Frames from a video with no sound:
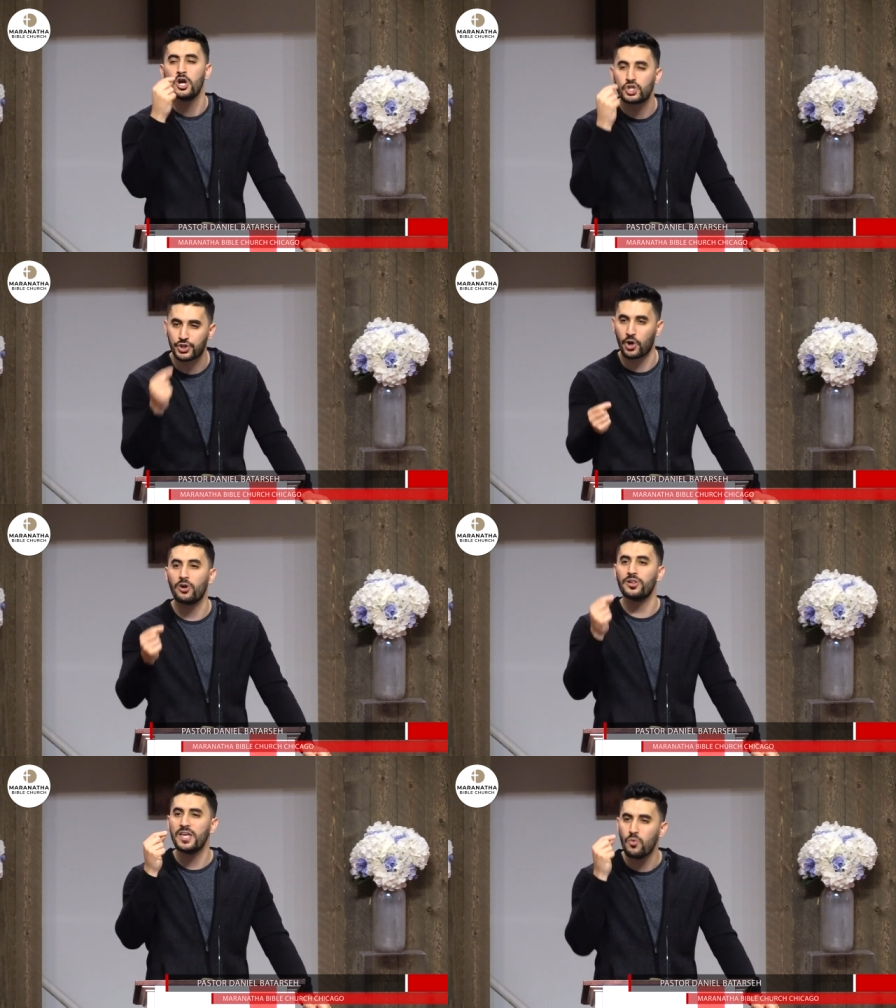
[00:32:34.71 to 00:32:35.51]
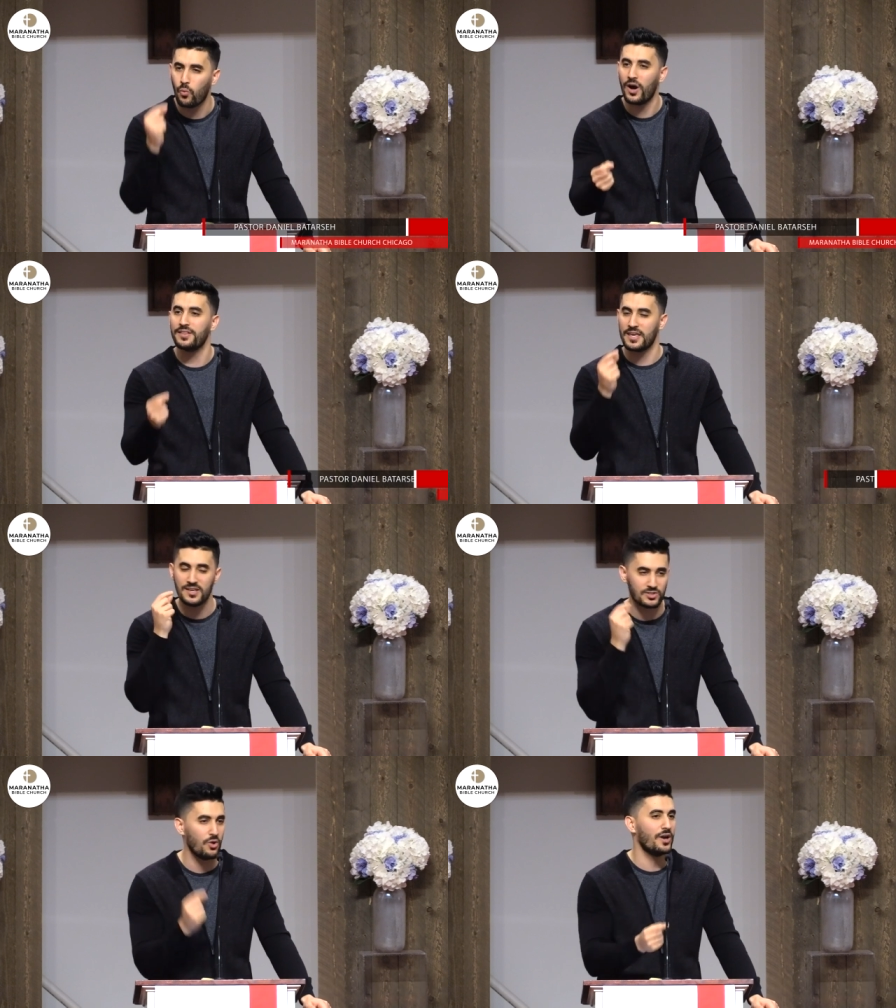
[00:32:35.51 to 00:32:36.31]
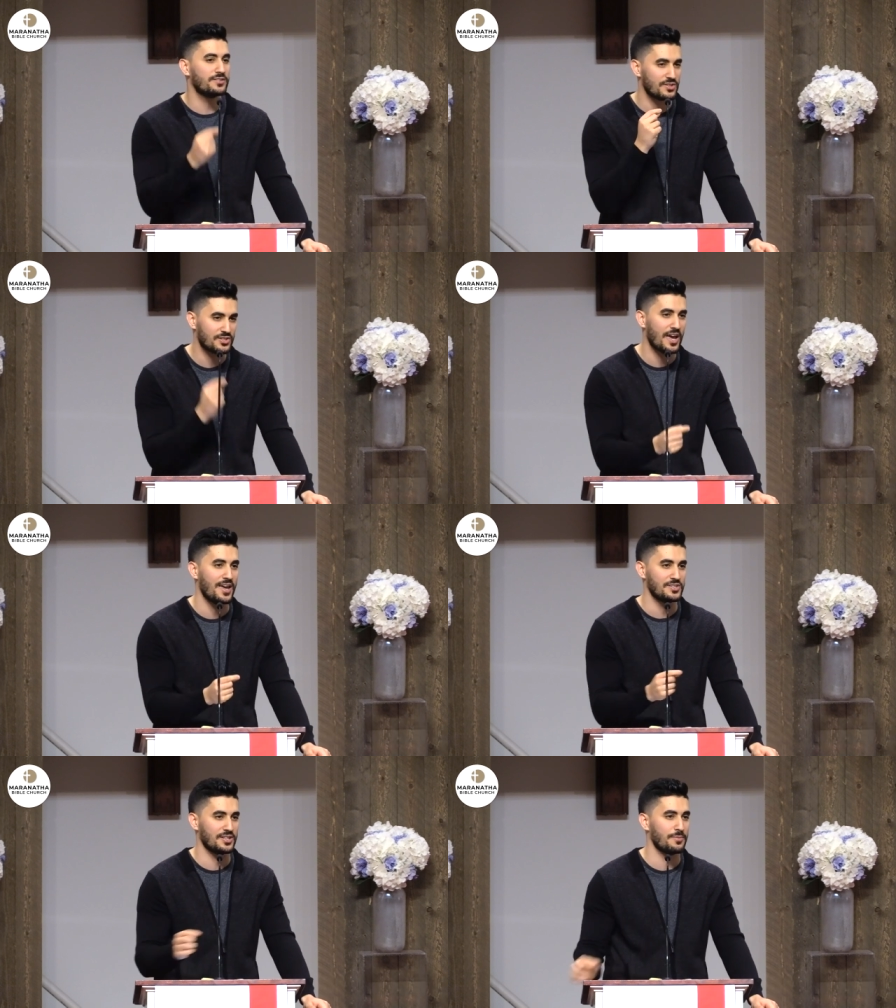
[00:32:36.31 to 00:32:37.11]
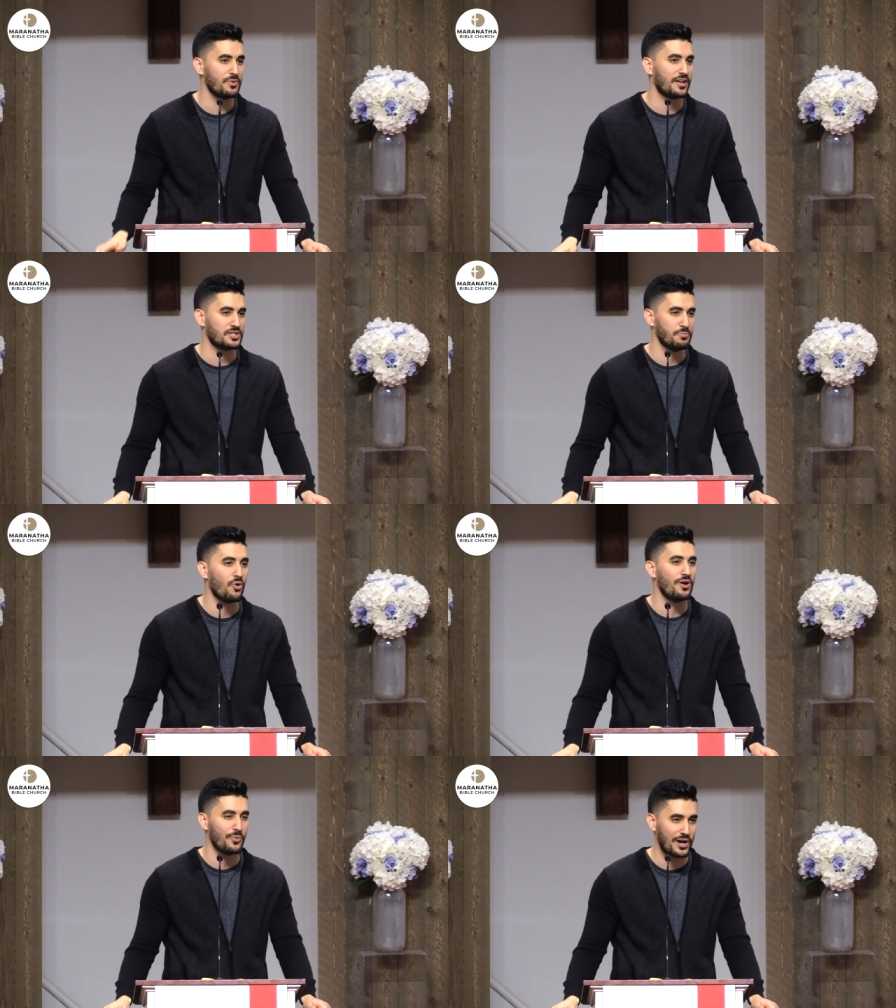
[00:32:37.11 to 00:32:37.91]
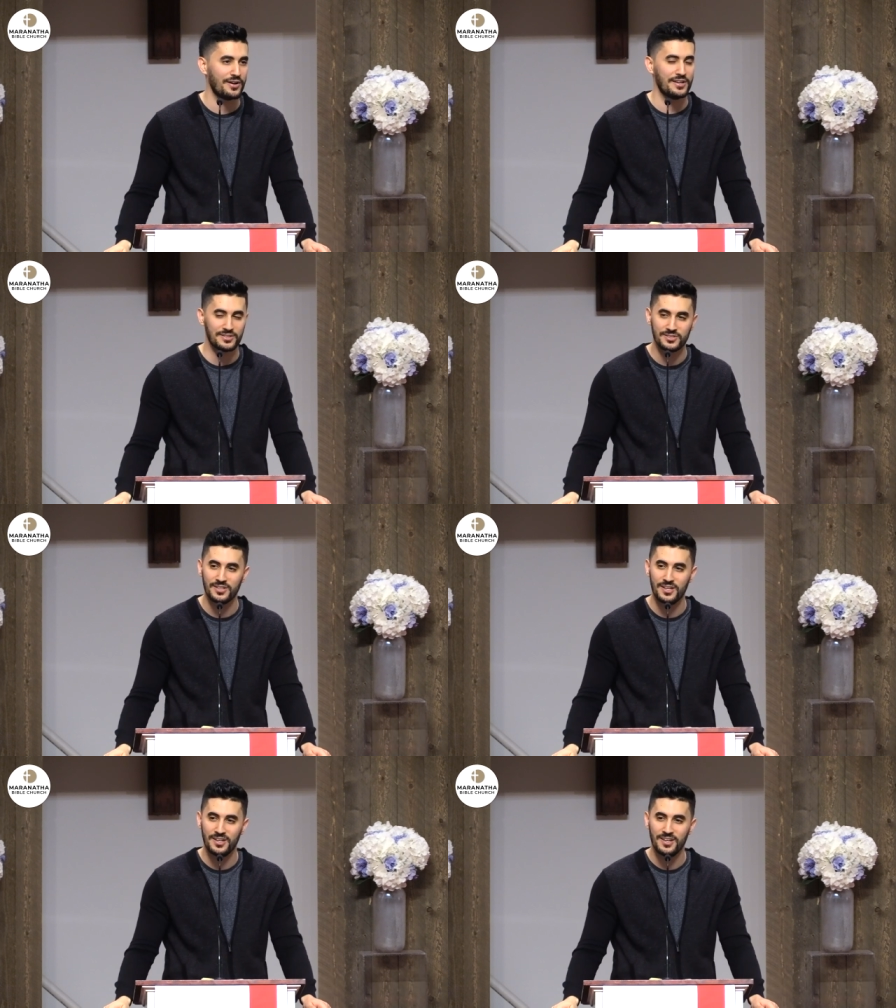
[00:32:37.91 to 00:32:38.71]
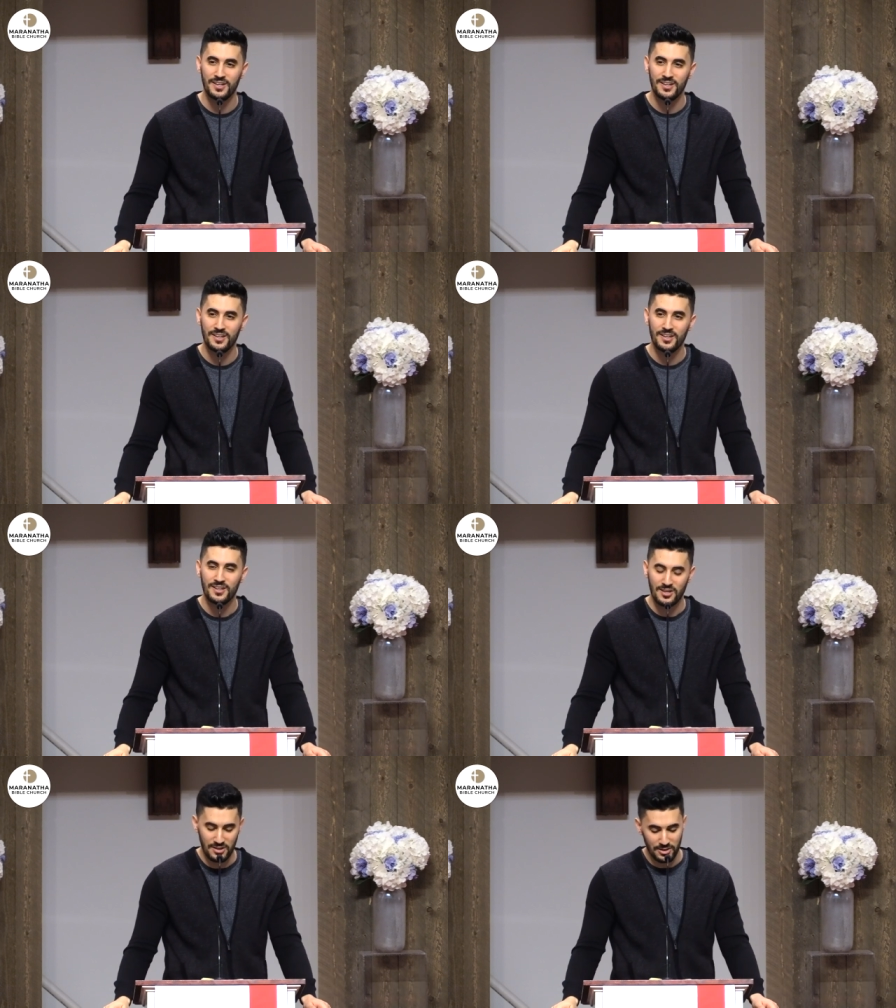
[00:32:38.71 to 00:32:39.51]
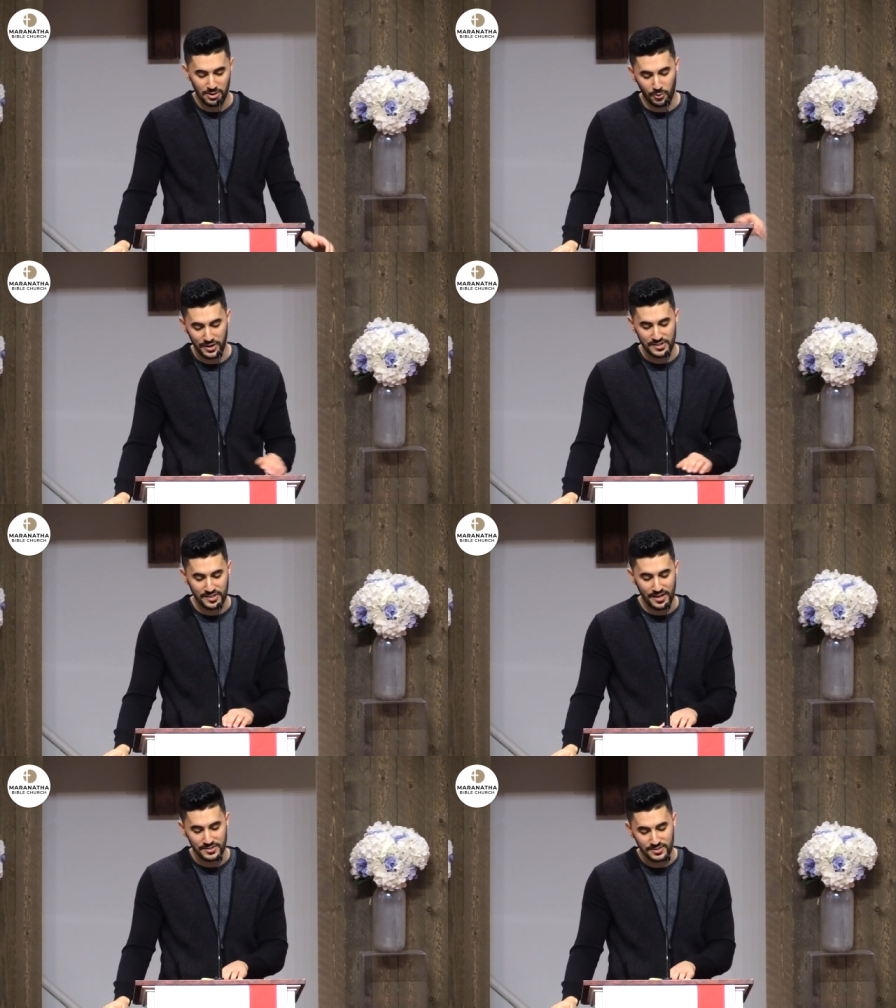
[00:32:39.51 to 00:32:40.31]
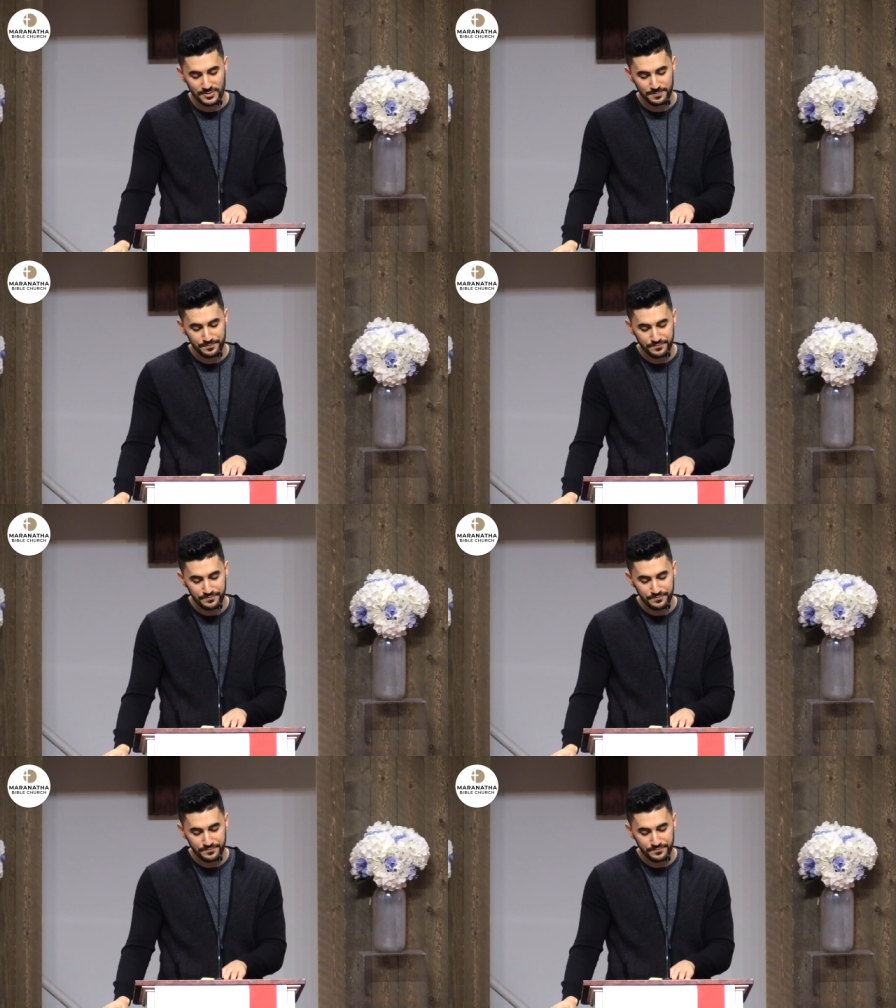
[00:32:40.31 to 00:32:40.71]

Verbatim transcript: surely what he's going to say is going to bring us more awareness. Look what he says.